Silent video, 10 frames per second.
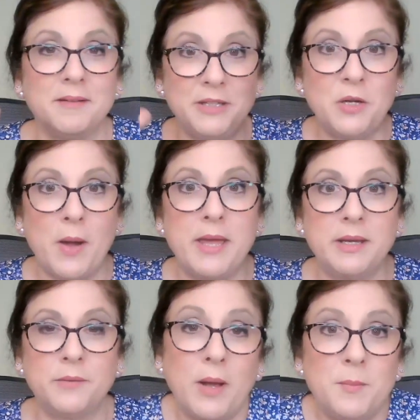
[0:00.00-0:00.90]

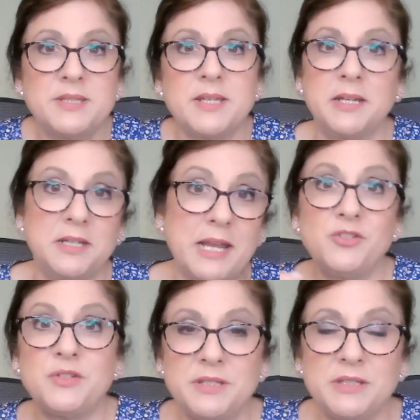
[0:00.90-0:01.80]
a website and not
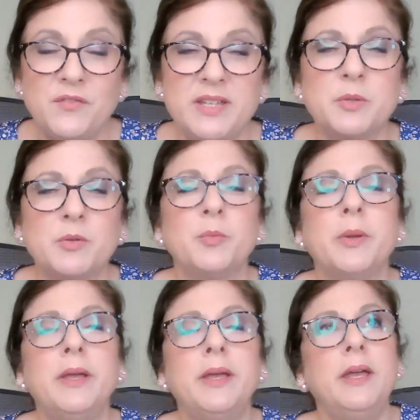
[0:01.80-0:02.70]
just in the Facebook group.
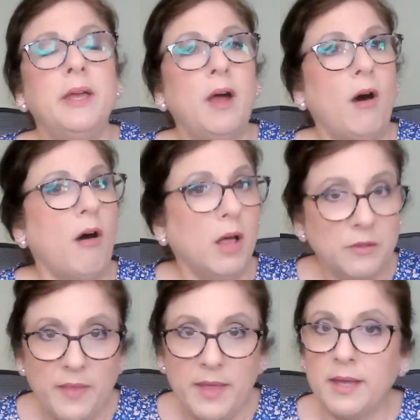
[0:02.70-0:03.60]
All
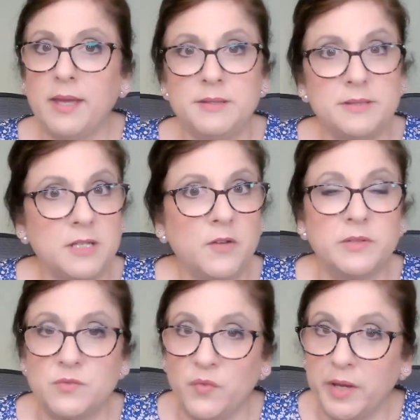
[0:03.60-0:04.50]
of that kind of stuff
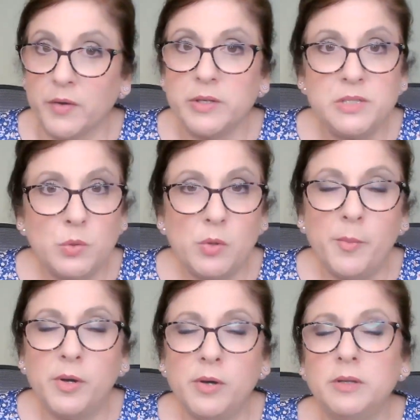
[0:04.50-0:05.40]
is very
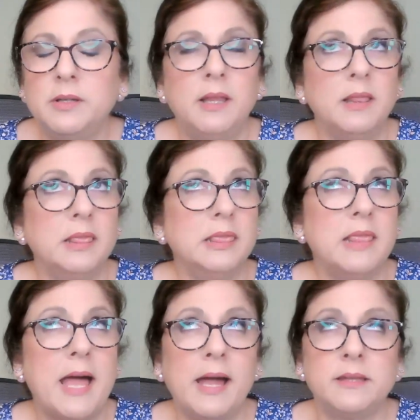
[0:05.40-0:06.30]
doable.
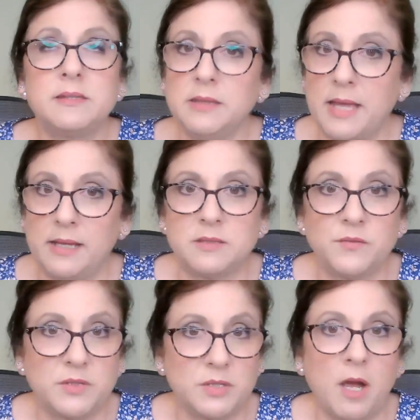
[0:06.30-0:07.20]
Lots and lots of
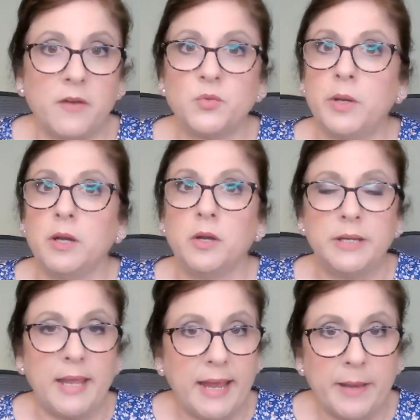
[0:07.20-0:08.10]
software and
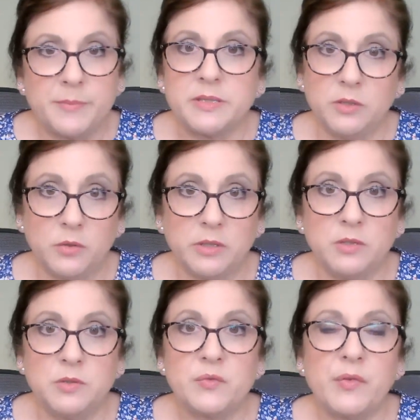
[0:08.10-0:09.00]
apps that you can
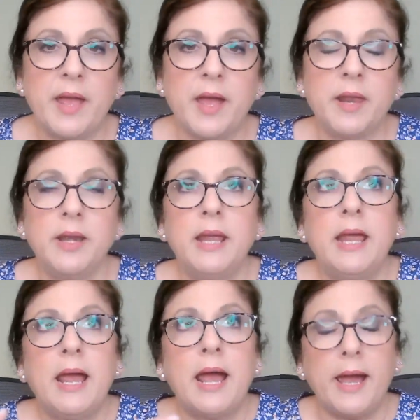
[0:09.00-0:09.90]
use for that.
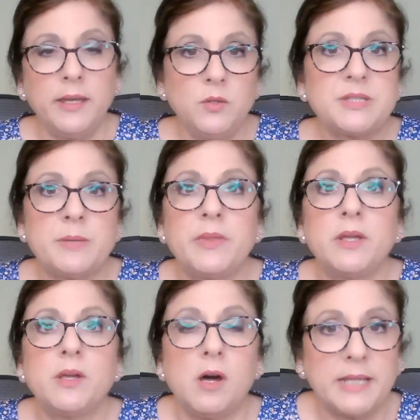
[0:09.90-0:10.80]
I use something
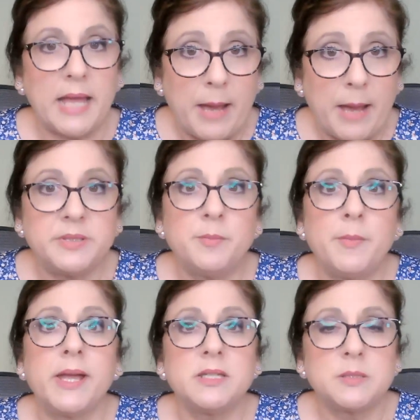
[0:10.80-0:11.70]
called
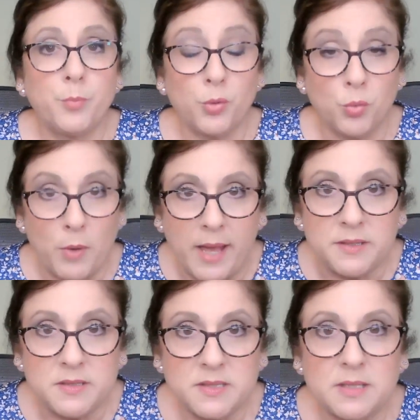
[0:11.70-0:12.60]
Optimize
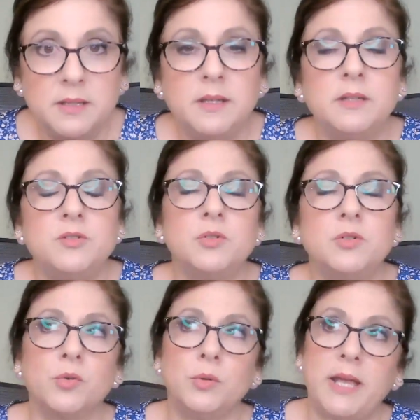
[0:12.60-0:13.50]
Press to
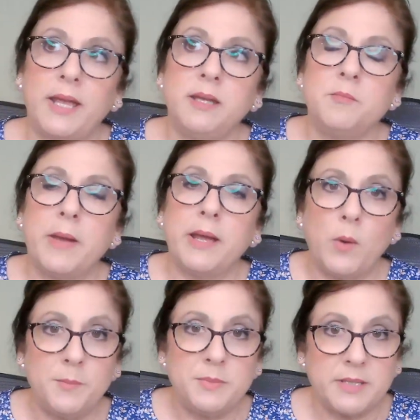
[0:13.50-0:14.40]
create my
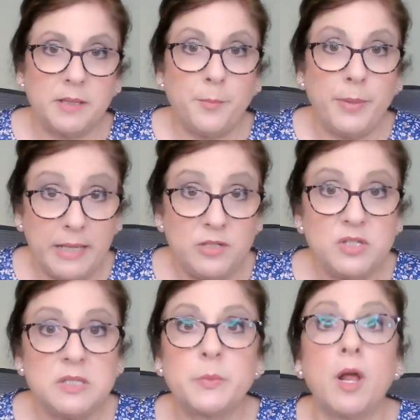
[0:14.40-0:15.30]
website
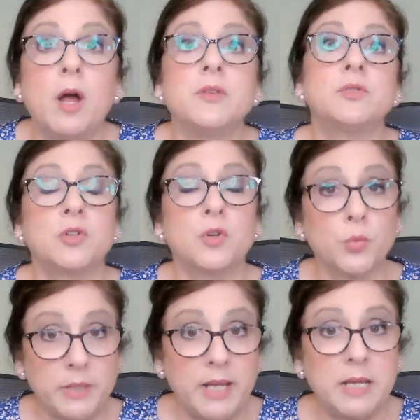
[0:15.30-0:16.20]
pages, but also to
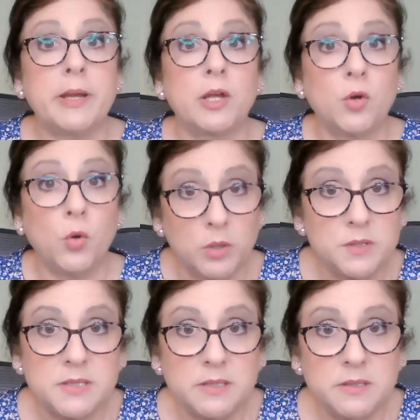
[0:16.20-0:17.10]
create my
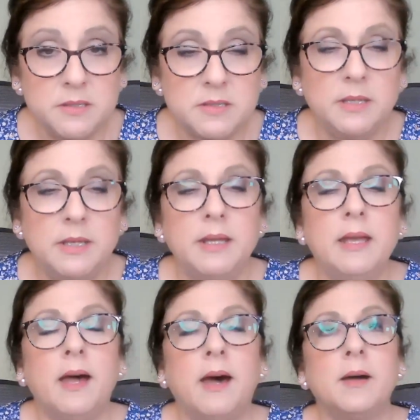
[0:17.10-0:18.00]
courses.
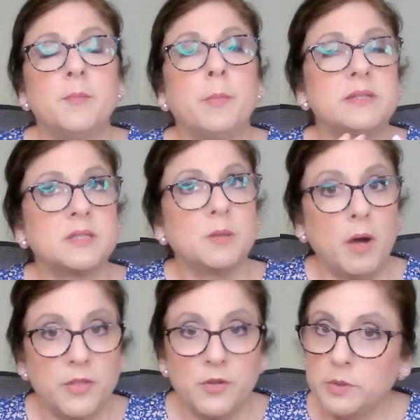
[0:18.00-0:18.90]
But some
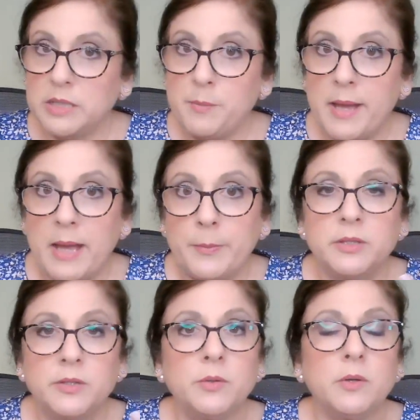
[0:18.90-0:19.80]
other really
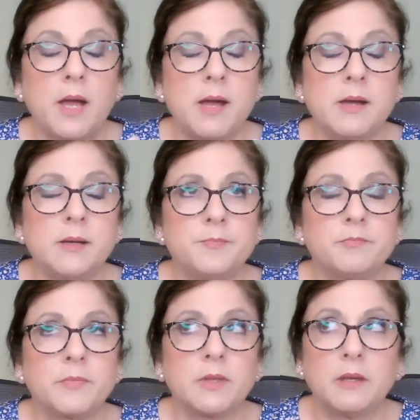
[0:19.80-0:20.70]
popular
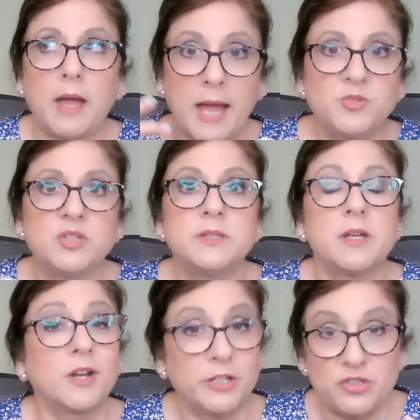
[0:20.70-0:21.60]
options
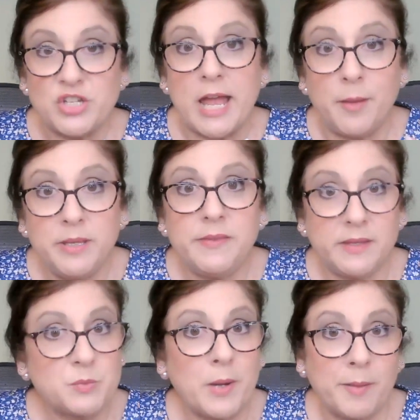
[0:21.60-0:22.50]
are Kajabi.
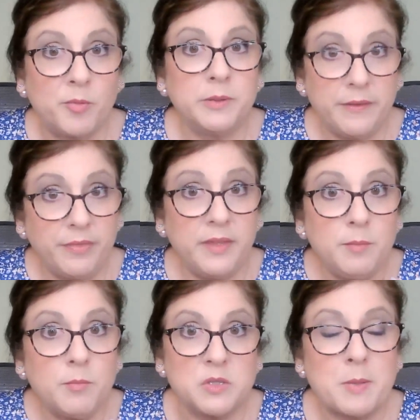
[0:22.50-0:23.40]
That's probably the
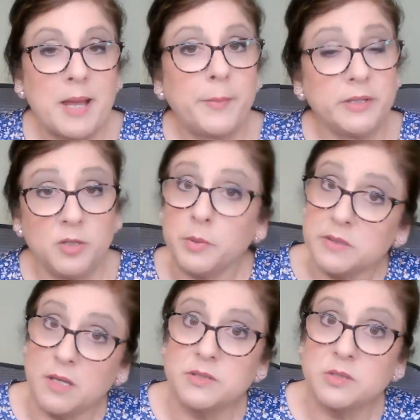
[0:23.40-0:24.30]
most popular, but
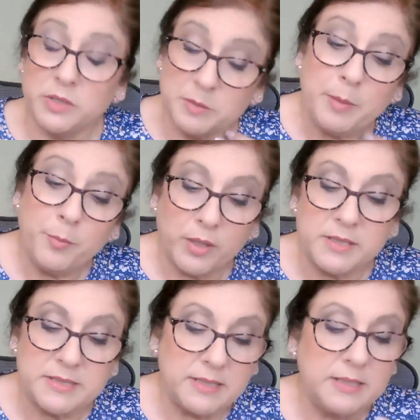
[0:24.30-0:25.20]
it's also a little bit
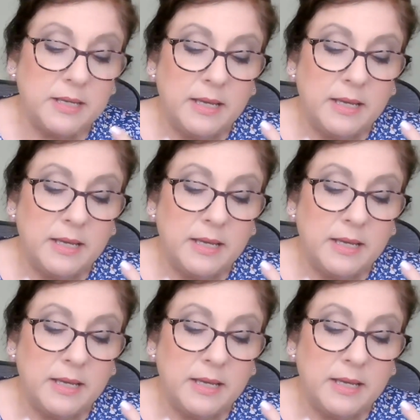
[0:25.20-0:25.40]
pricey.